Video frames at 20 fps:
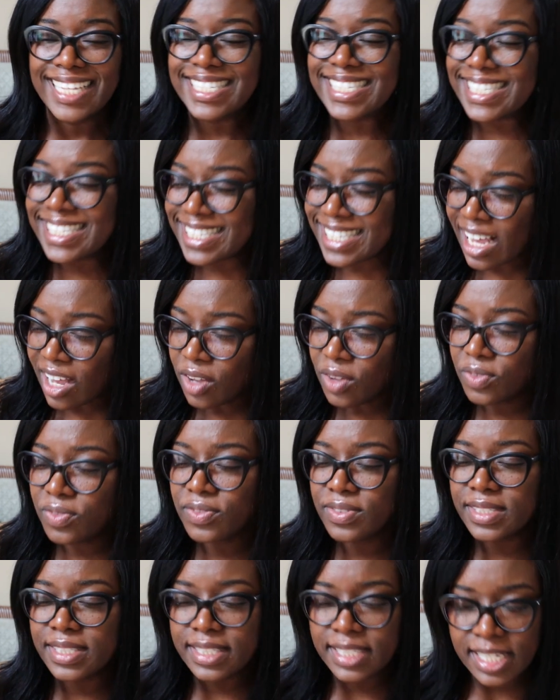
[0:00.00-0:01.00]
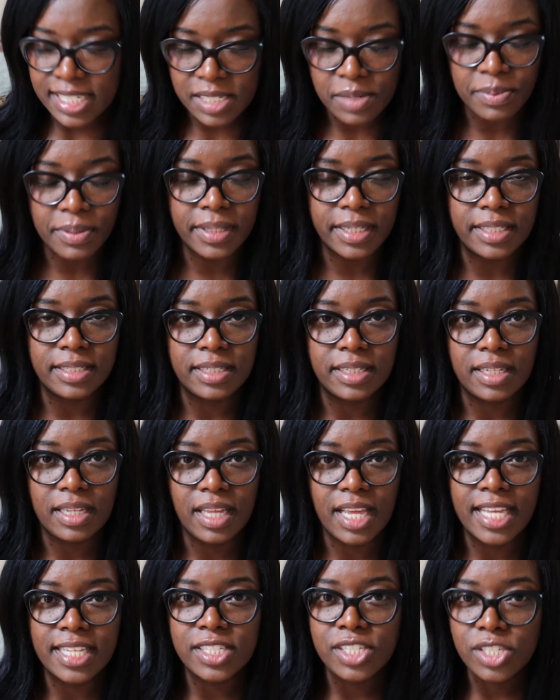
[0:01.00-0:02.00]
Self-discipline
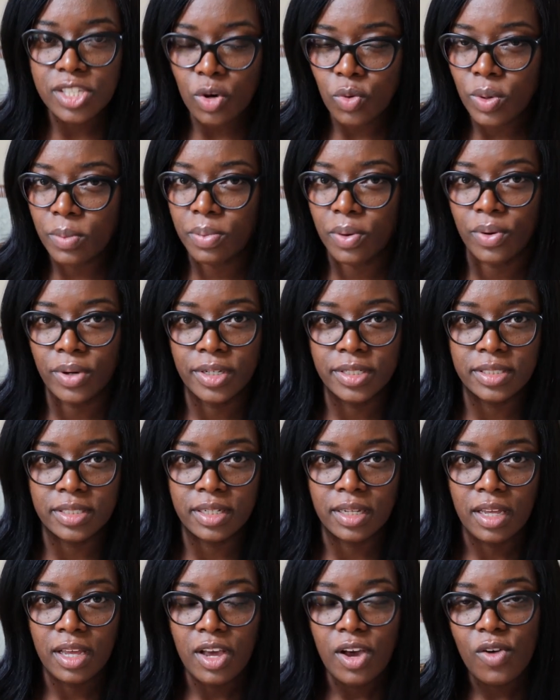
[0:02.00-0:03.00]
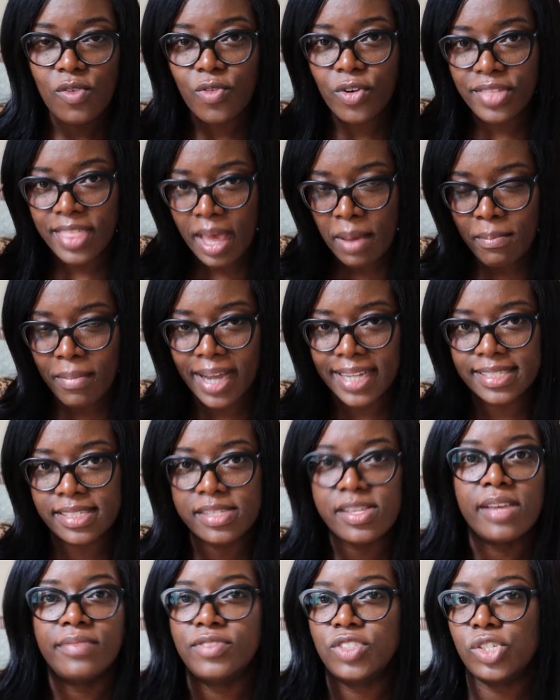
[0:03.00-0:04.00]
is so important for that
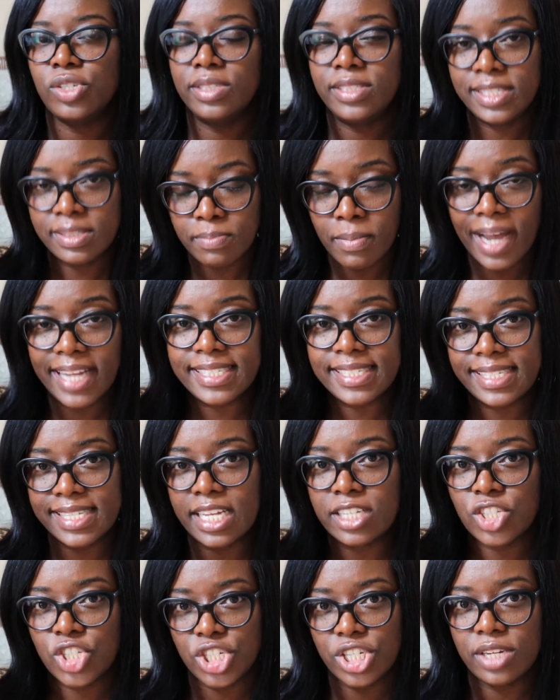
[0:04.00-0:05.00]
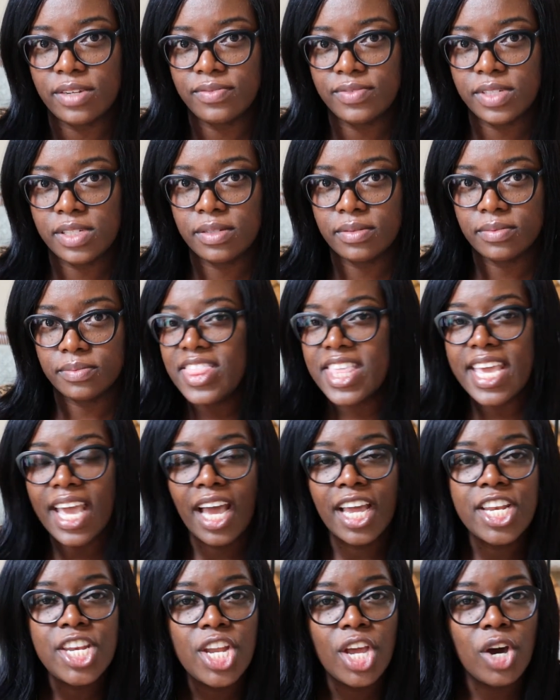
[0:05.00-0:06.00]
mindset, mindset shift. The
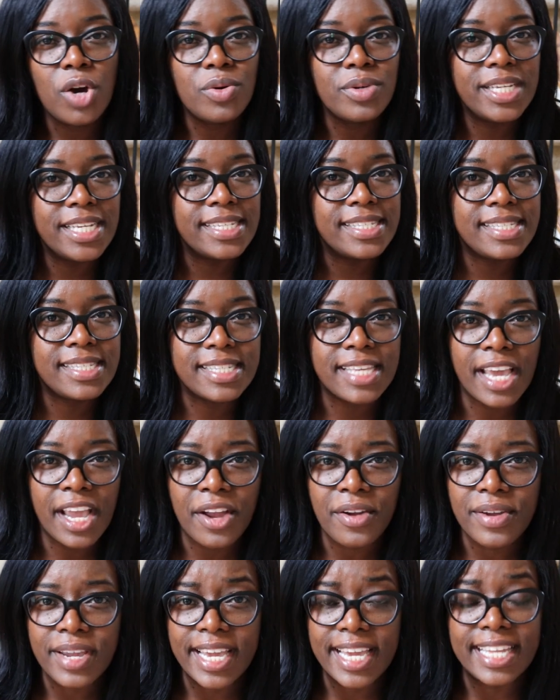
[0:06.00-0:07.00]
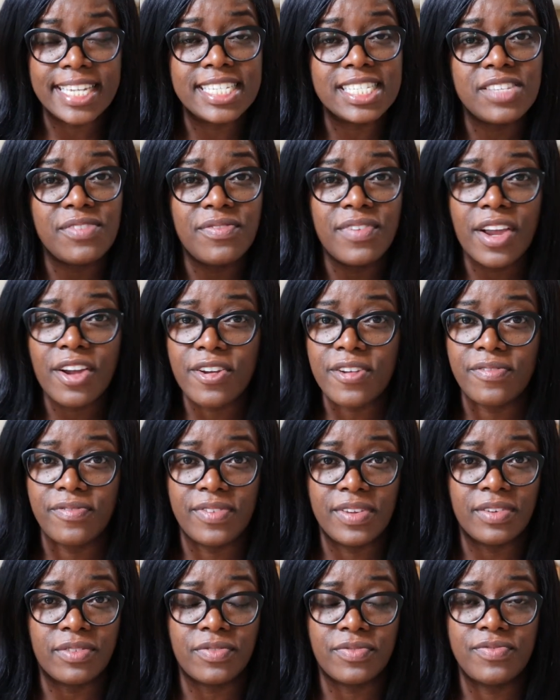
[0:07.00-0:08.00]
unknown is scary and it's very
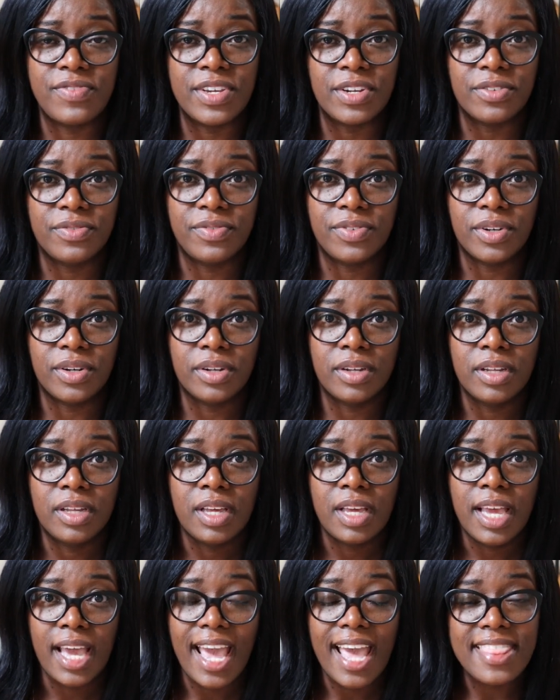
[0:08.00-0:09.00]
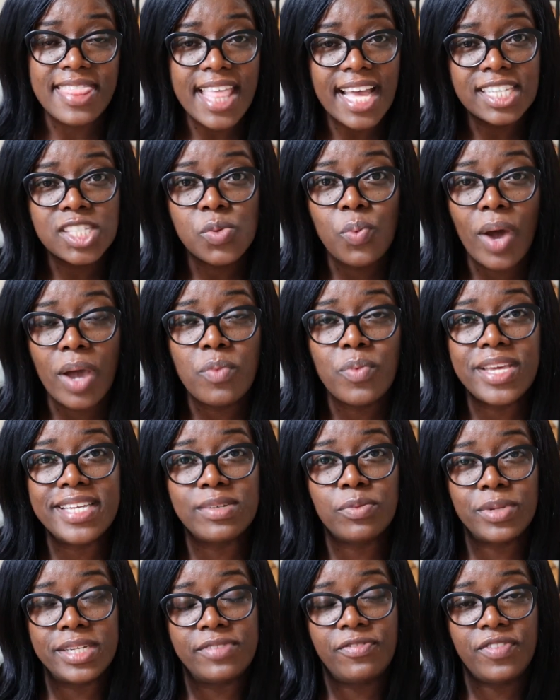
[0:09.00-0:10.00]
fear, fearful. And that's why
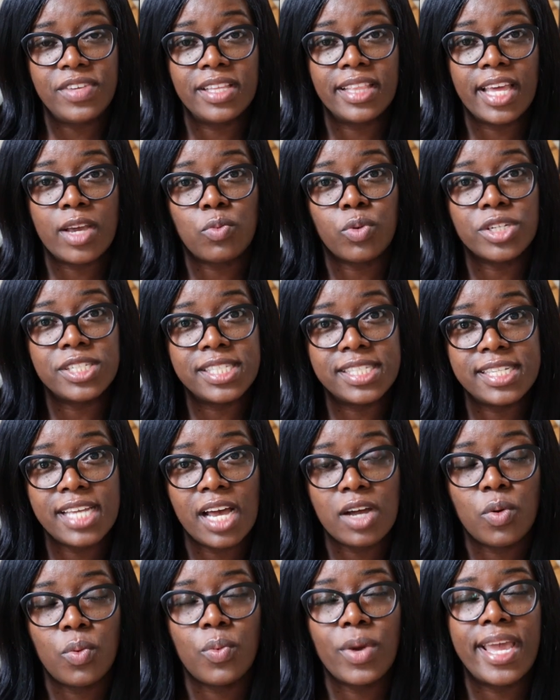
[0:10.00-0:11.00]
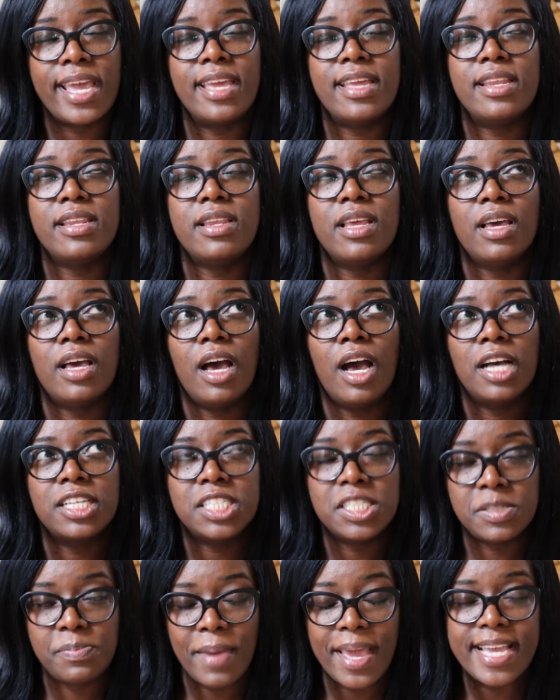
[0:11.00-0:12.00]
we, we feel like we're stuck in a
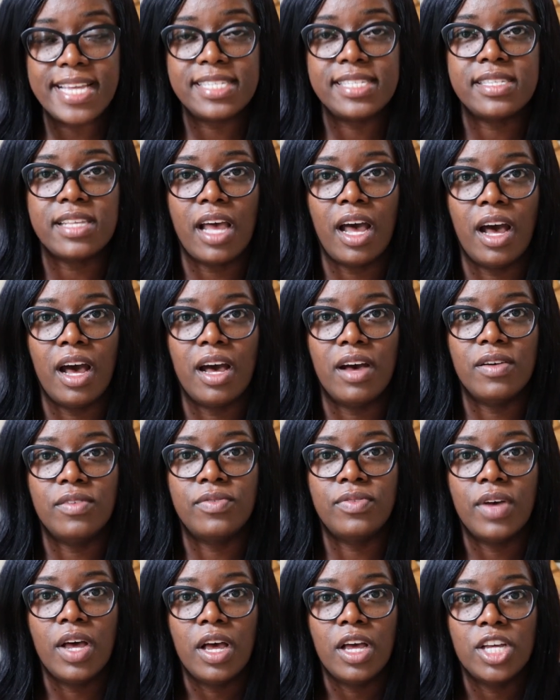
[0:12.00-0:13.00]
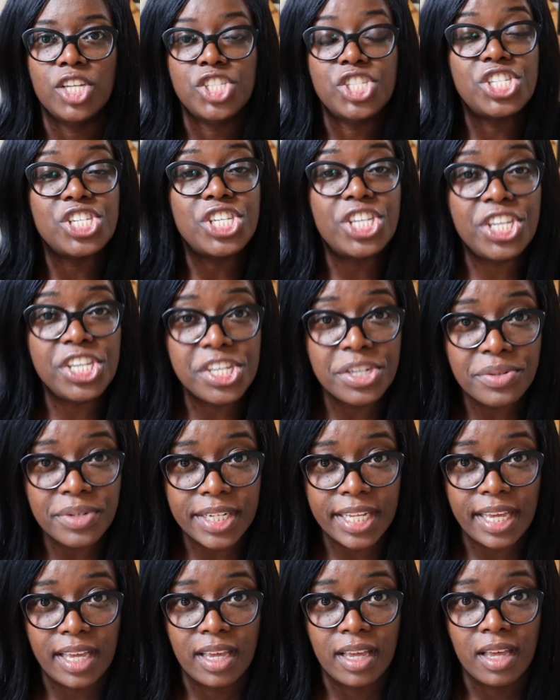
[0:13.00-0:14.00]
space of
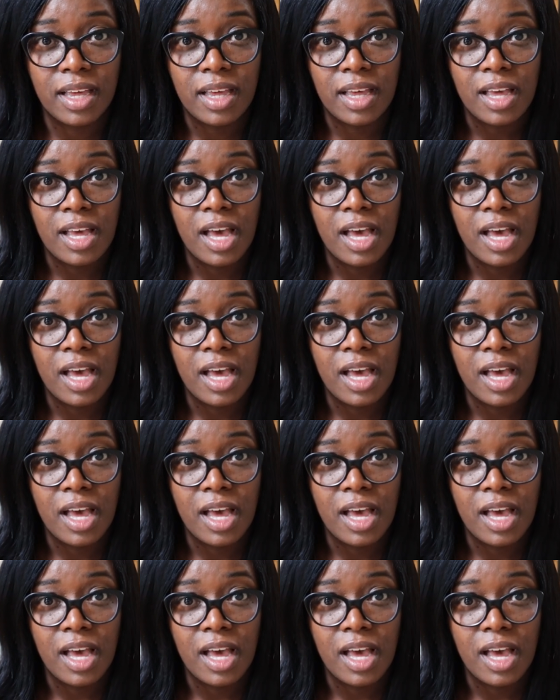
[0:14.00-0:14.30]
security.